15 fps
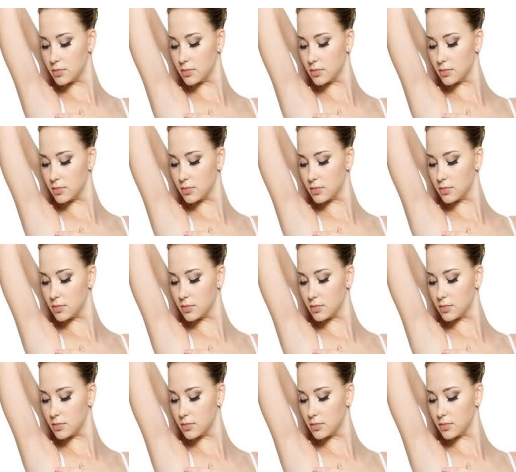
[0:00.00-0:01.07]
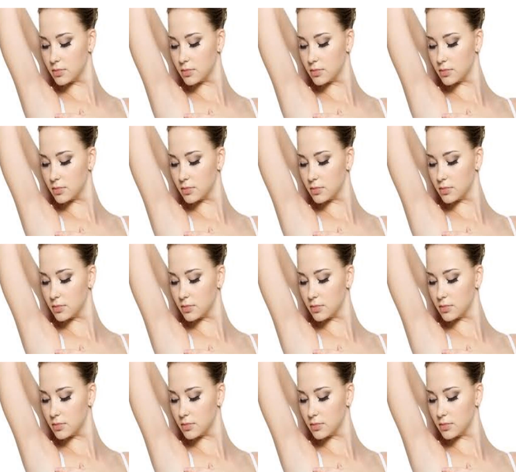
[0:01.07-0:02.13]

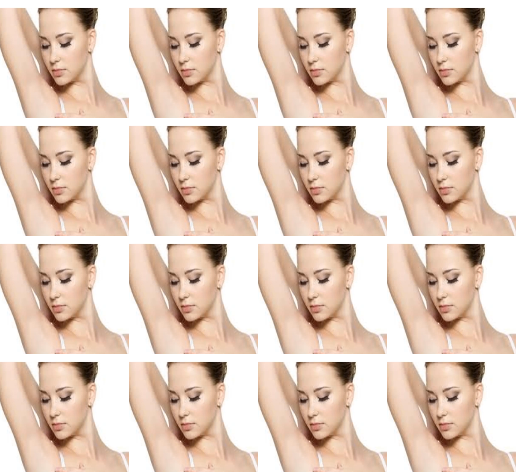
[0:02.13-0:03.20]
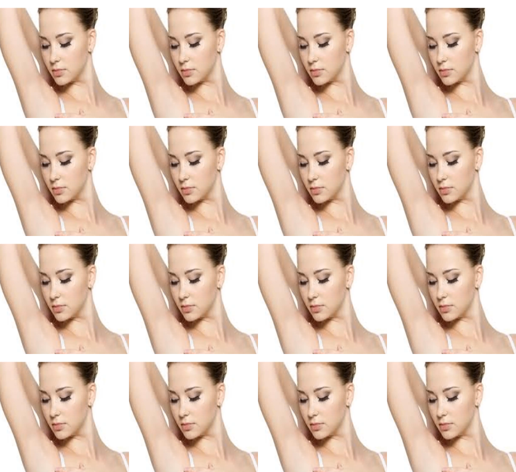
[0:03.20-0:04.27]

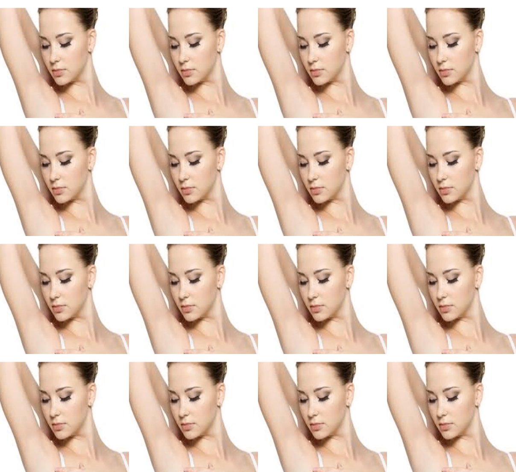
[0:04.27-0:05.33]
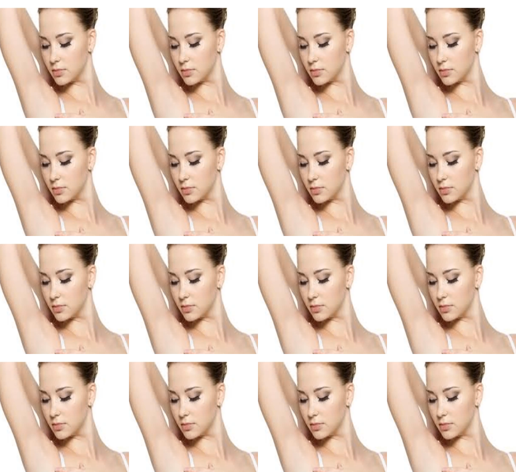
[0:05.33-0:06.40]

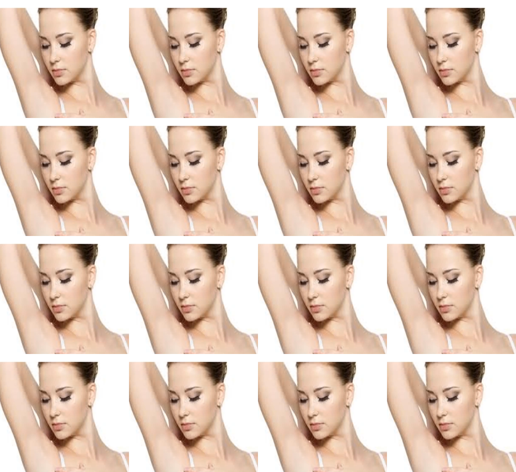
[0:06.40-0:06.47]
[no speech]